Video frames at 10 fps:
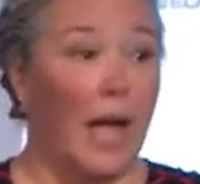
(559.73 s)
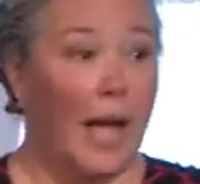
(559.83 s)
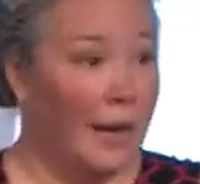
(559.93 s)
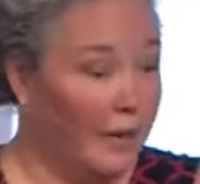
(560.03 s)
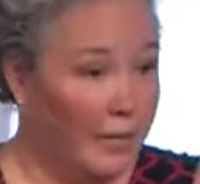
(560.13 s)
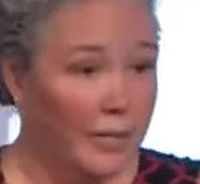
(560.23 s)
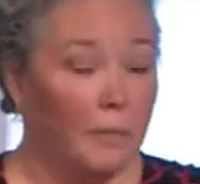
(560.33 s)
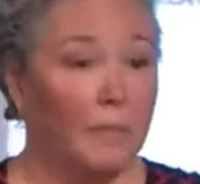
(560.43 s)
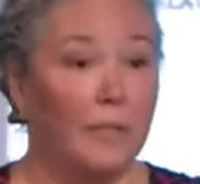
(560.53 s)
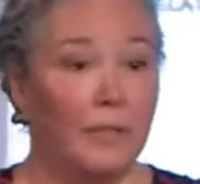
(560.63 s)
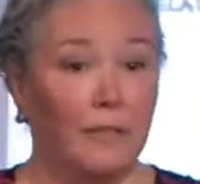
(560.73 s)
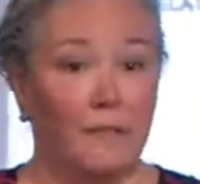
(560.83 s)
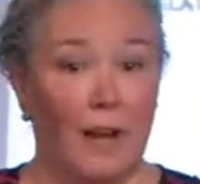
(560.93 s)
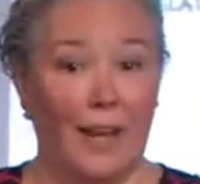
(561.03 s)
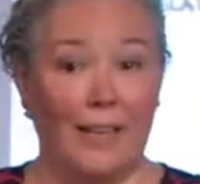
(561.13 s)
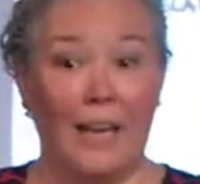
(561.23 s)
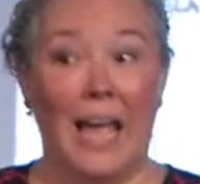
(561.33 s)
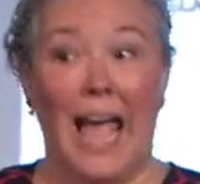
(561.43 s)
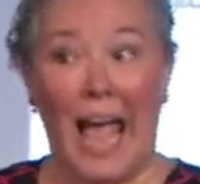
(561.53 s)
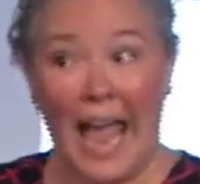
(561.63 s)
and it's completely fine.
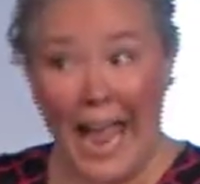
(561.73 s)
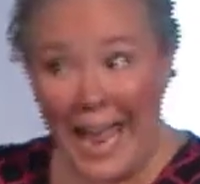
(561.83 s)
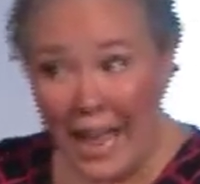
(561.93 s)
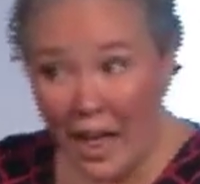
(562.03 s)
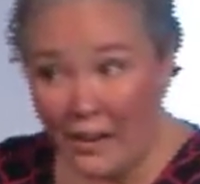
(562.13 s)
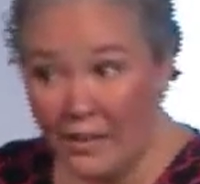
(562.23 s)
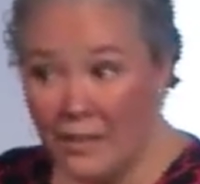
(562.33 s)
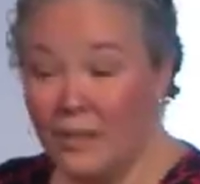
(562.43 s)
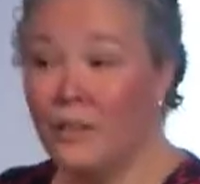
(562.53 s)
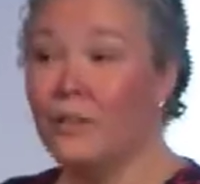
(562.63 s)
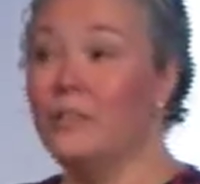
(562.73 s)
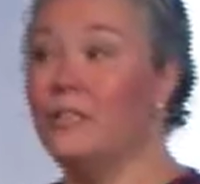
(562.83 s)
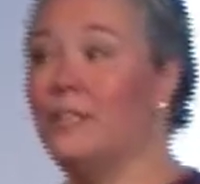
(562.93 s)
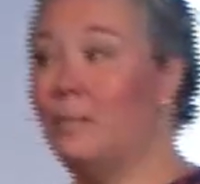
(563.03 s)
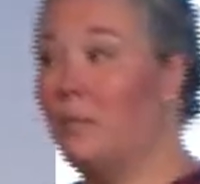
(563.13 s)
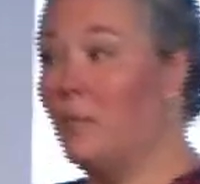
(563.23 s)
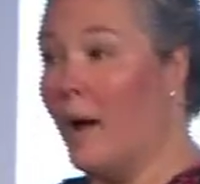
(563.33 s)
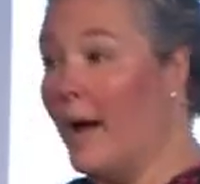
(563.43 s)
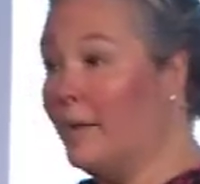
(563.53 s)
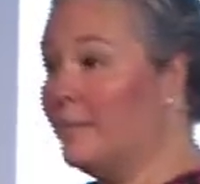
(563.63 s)
And there's a deeper
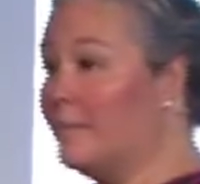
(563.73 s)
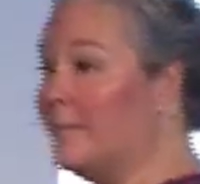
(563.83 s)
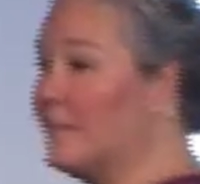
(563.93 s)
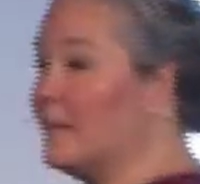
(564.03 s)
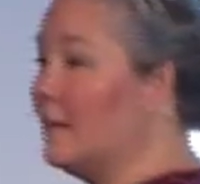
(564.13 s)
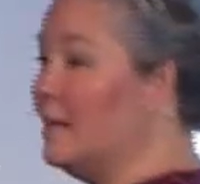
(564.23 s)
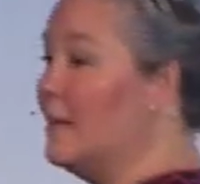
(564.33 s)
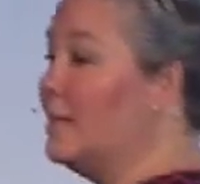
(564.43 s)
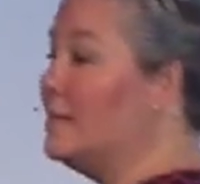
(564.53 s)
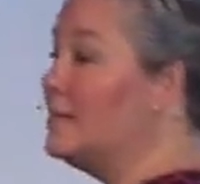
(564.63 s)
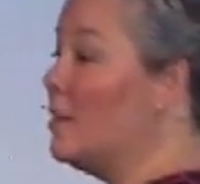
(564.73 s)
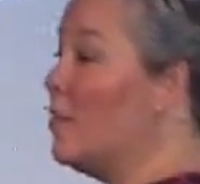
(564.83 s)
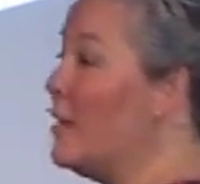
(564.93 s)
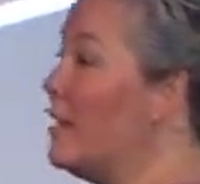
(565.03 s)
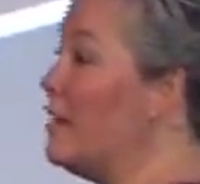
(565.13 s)
way. So